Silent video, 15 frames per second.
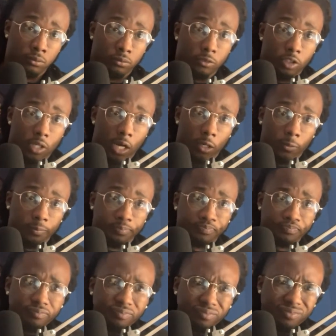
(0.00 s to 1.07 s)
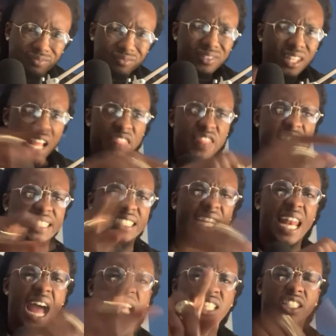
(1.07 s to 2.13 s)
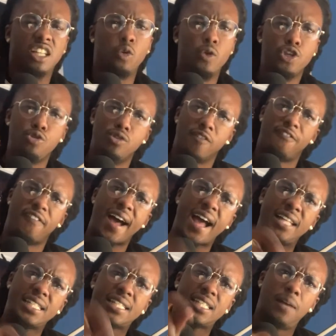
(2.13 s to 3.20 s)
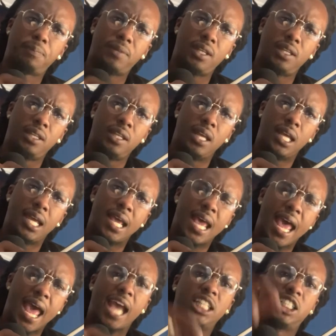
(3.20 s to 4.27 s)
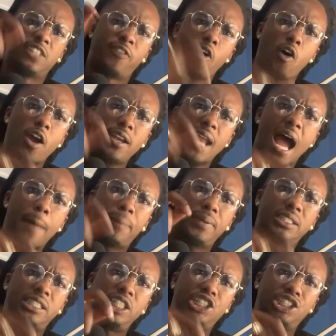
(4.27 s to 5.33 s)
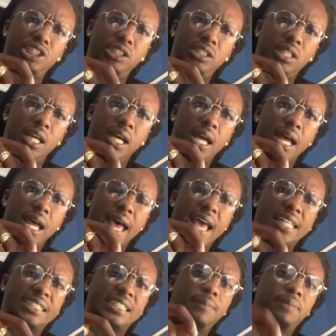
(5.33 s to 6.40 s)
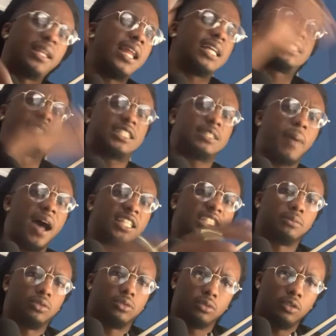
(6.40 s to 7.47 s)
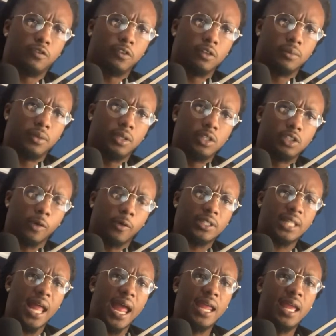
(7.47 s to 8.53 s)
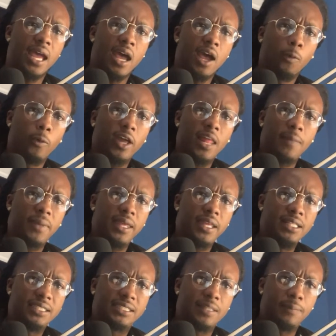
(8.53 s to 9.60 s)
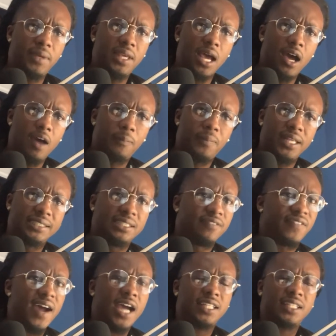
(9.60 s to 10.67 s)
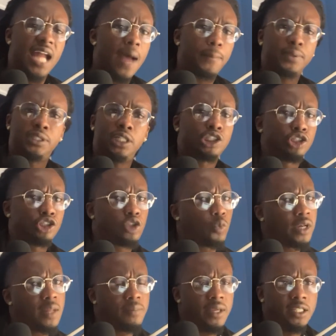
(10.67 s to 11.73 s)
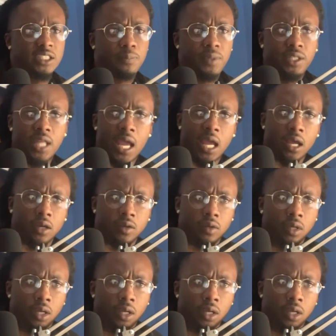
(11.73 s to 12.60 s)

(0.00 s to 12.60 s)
This is the logic of when you define something as far in opposition as something else is possible. You feel me? So it's like what it means to be up is defined in opposition to what it means to be down.